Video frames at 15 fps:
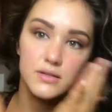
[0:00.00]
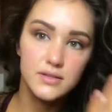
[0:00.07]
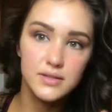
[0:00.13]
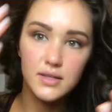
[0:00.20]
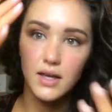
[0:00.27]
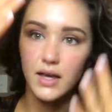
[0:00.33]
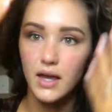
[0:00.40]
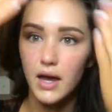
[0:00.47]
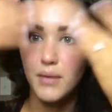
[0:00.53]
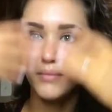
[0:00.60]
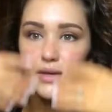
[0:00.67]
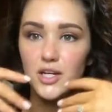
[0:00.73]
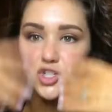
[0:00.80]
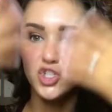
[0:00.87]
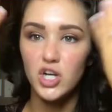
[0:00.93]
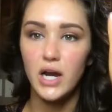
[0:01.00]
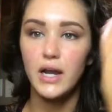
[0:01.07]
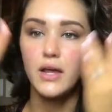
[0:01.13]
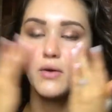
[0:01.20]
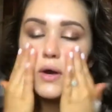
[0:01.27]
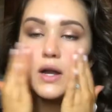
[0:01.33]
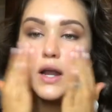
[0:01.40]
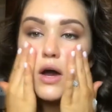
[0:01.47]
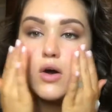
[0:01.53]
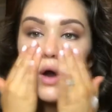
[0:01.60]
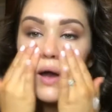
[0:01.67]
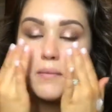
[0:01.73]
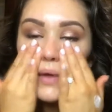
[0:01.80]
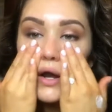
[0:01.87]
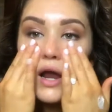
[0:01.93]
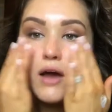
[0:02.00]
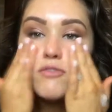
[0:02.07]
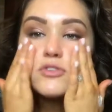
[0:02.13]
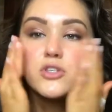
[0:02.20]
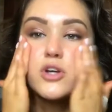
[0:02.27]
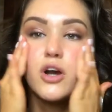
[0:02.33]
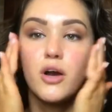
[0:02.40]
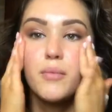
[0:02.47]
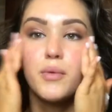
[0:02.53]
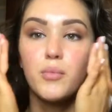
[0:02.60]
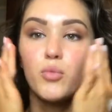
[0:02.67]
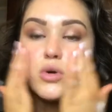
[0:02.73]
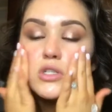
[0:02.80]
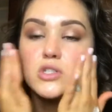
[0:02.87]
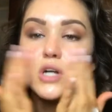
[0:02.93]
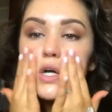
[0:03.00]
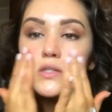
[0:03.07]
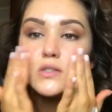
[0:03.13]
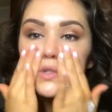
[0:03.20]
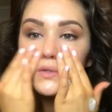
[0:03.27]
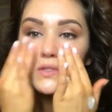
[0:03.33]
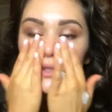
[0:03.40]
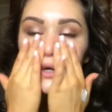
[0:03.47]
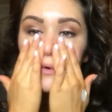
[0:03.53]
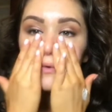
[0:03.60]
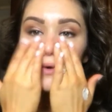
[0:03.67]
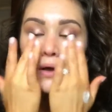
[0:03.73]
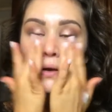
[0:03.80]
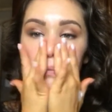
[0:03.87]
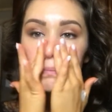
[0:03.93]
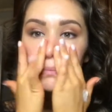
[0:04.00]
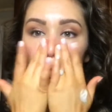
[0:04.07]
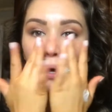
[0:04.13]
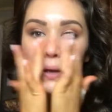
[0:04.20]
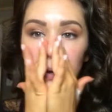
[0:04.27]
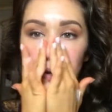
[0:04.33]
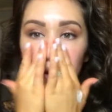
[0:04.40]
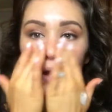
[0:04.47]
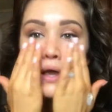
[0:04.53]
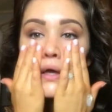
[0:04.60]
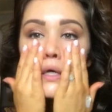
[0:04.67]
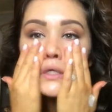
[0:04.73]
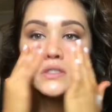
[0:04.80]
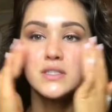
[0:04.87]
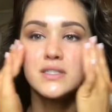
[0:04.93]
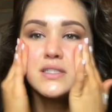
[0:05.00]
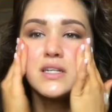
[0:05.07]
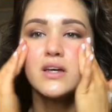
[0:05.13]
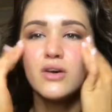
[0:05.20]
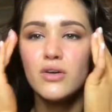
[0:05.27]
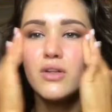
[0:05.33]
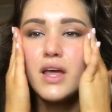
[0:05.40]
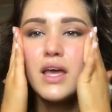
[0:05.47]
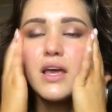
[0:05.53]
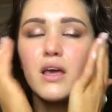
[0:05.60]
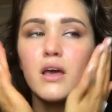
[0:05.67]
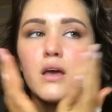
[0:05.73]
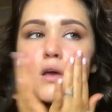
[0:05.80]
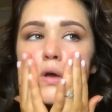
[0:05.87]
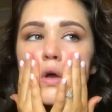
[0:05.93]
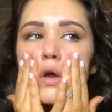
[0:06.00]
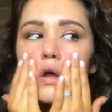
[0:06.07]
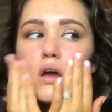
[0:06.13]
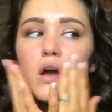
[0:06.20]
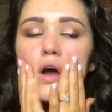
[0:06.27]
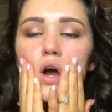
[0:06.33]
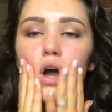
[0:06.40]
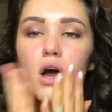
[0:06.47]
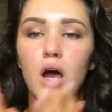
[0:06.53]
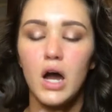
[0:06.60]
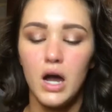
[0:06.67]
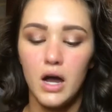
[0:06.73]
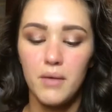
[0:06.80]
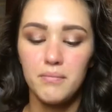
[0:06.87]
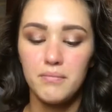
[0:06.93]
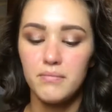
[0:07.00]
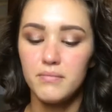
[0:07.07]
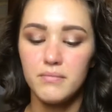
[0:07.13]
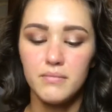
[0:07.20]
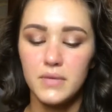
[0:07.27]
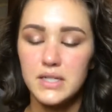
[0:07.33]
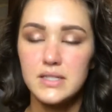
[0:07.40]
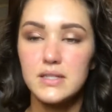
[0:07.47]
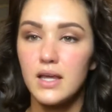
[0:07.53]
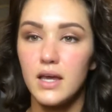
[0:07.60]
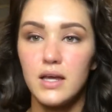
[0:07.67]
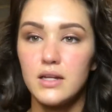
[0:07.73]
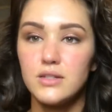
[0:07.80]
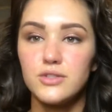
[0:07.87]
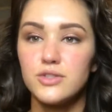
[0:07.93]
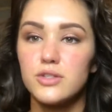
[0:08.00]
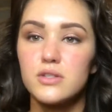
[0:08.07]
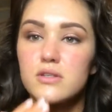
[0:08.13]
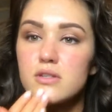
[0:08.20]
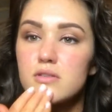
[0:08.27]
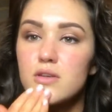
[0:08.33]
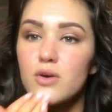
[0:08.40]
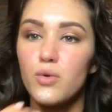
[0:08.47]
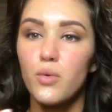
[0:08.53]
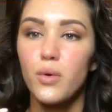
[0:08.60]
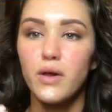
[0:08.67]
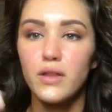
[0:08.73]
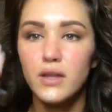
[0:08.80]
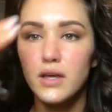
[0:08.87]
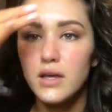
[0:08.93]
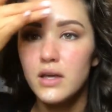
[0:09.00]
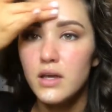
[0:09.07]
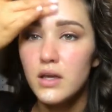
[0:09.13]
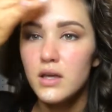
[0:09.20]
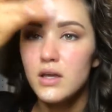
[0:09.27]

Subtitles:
It's like I'm like shining right now. I mean, I have serum and moisturizer and stuff on, but still like my skin is just so oily.